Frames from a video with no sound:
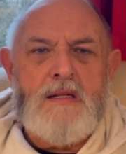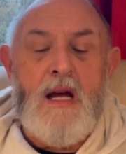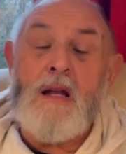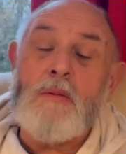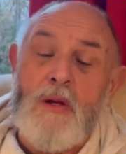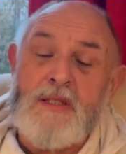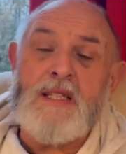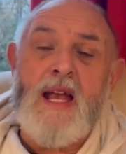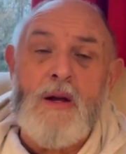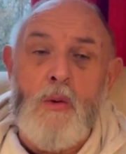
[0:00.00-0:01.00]
And I'm not
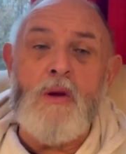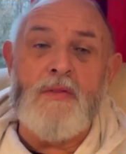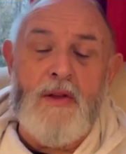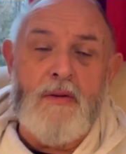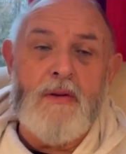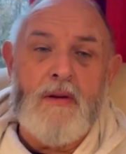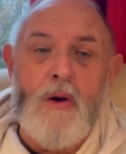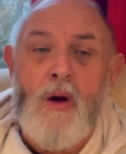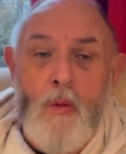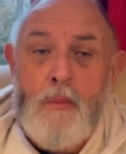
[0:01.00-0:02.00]
saying all of you,
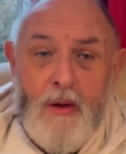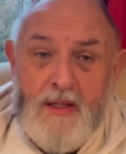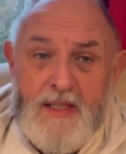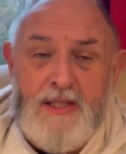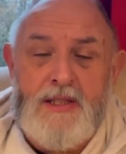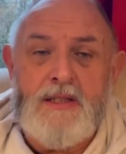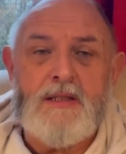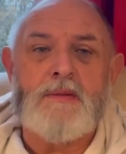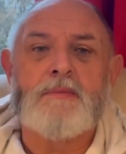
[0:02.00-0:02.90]
or all politicians.